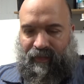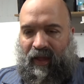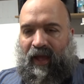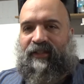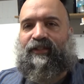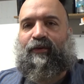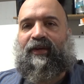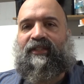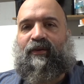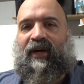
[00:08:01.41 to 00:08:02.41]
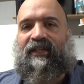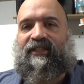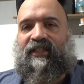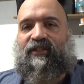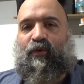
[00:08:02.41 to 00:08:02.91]
Hence the reason why it
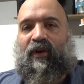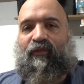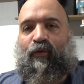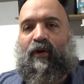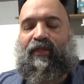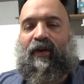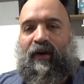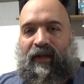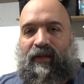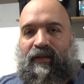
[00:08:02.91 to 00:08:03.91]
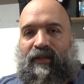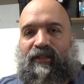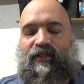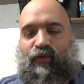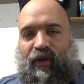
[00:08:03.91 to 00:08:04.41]
says 2430,
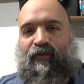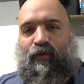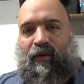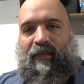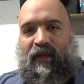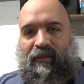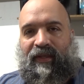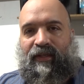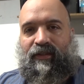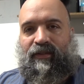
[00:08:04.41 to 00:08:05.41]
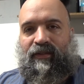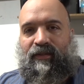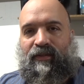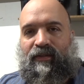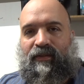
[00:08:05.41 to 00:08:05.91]
because it's 24 millimeters.
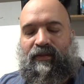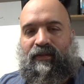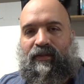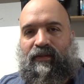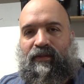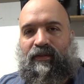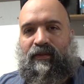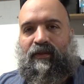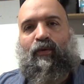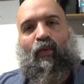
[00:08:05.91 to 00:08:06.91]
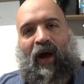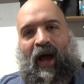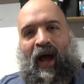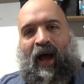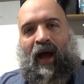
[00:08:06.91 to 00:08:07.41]

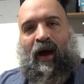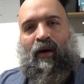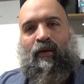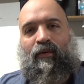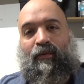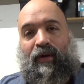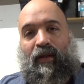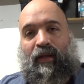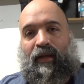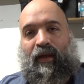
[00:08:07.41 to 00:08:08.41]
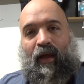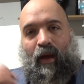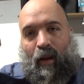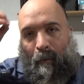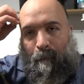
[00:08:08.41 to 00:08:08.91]
Wow, really?
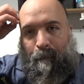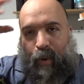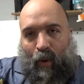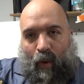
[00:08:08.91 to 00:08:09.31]
So